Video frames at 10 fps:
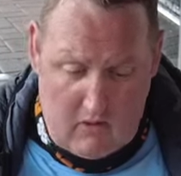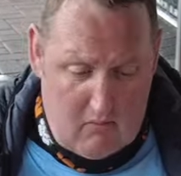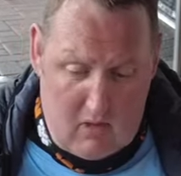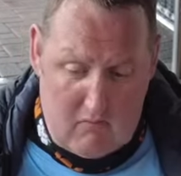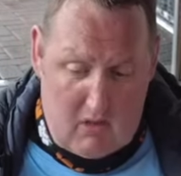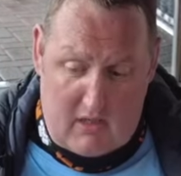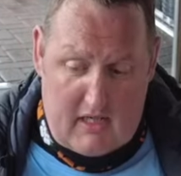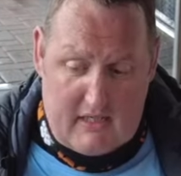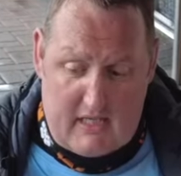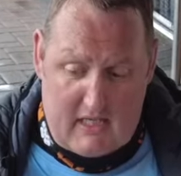What
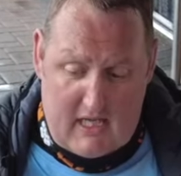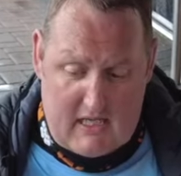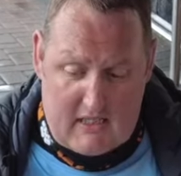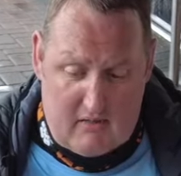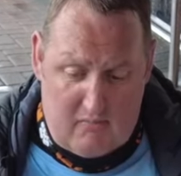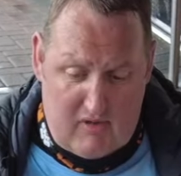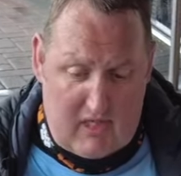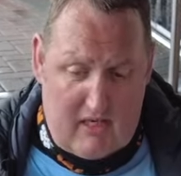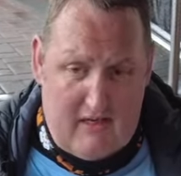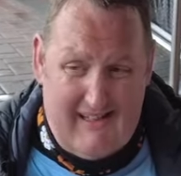can I say, guys?
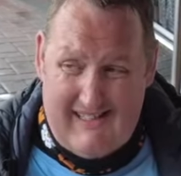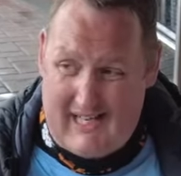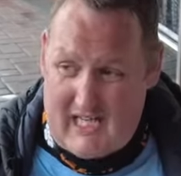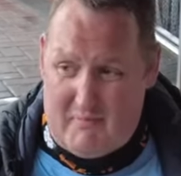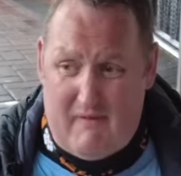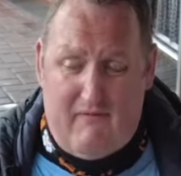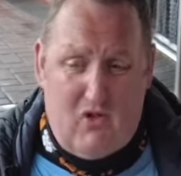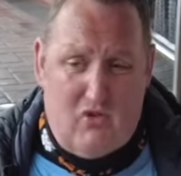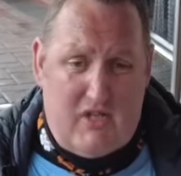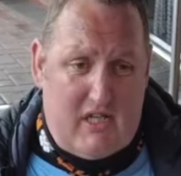Brilliant. It's been
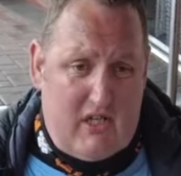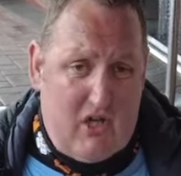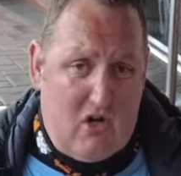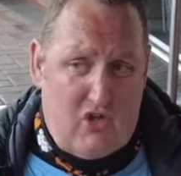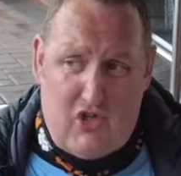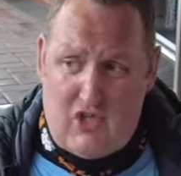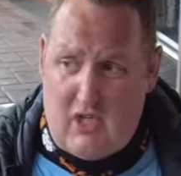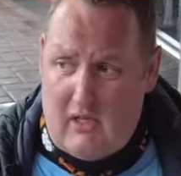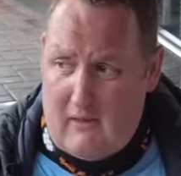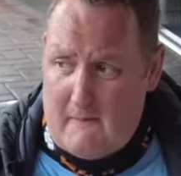voted Yorkshire's
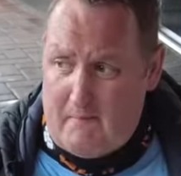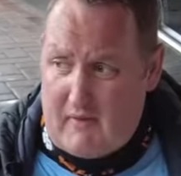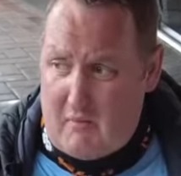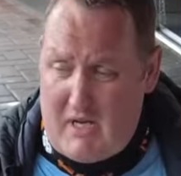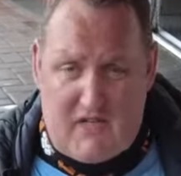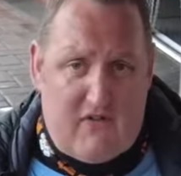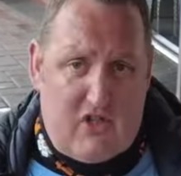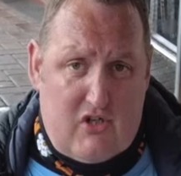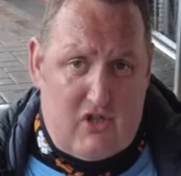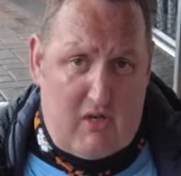best
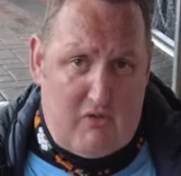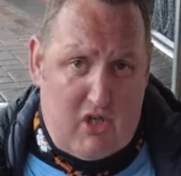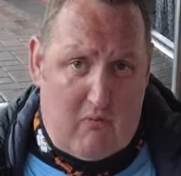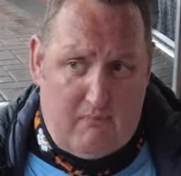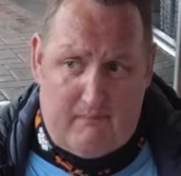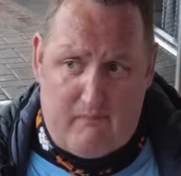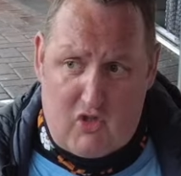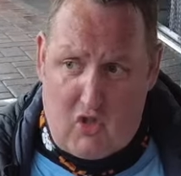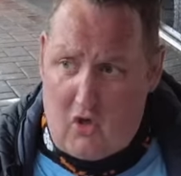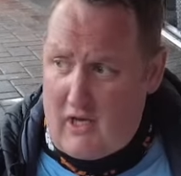fish and chip shop.
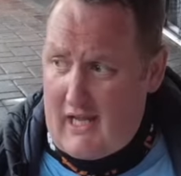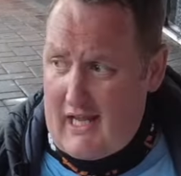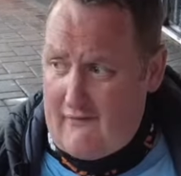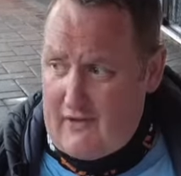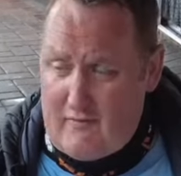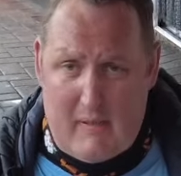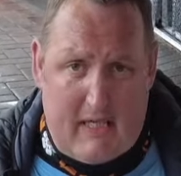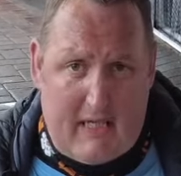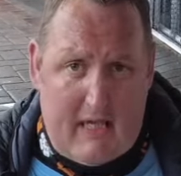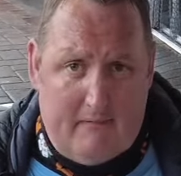So if you've
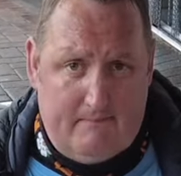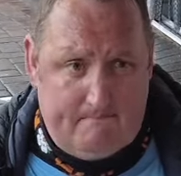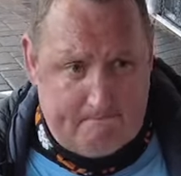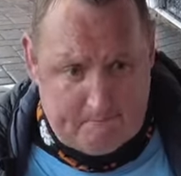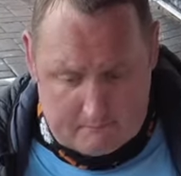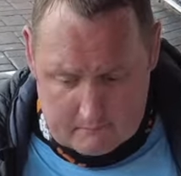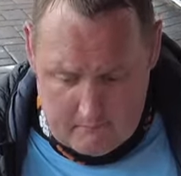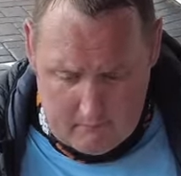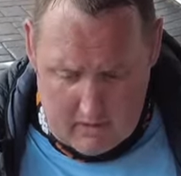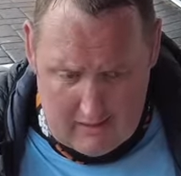been here,
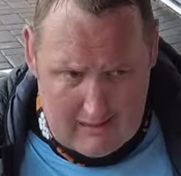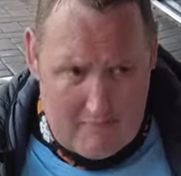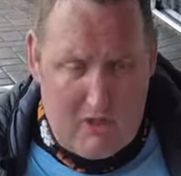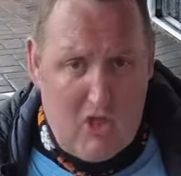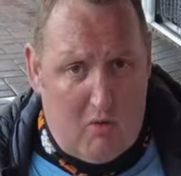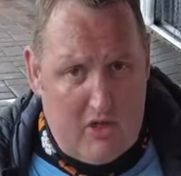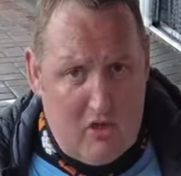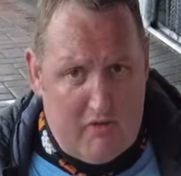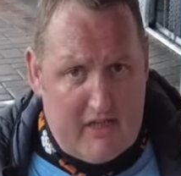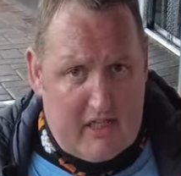let me know what
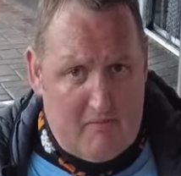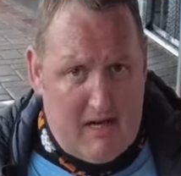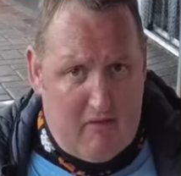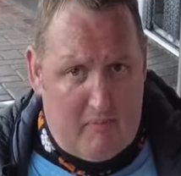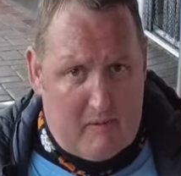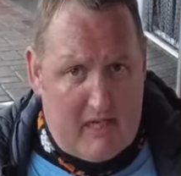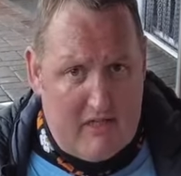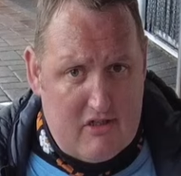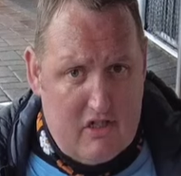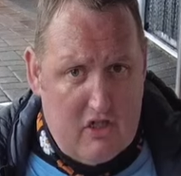you think about the
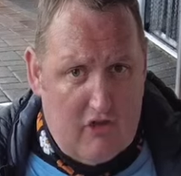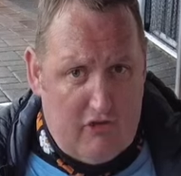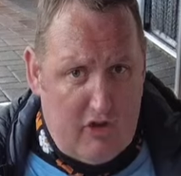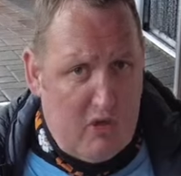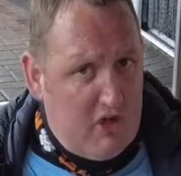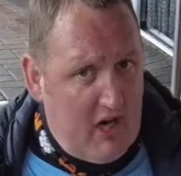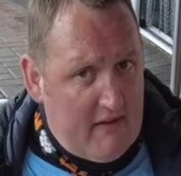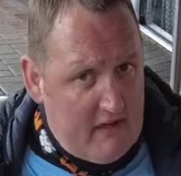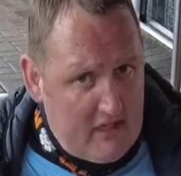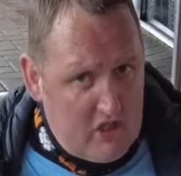place. Do you agree
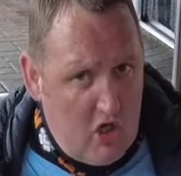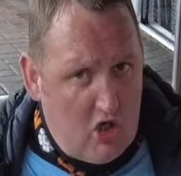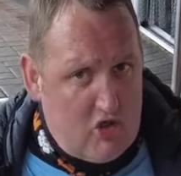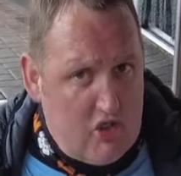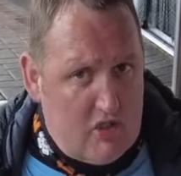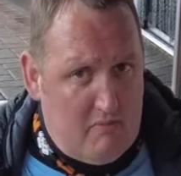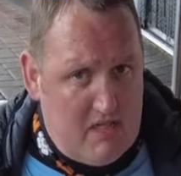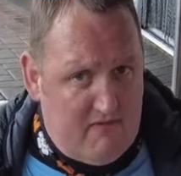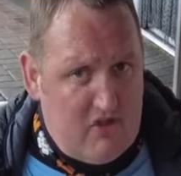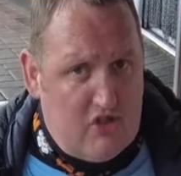that it's Yorkshire's
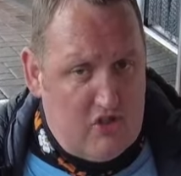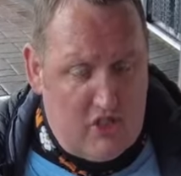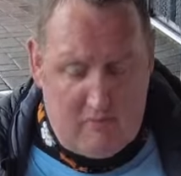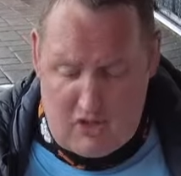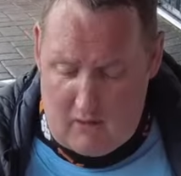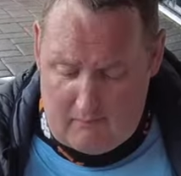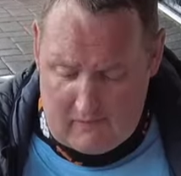best fish and chip shop?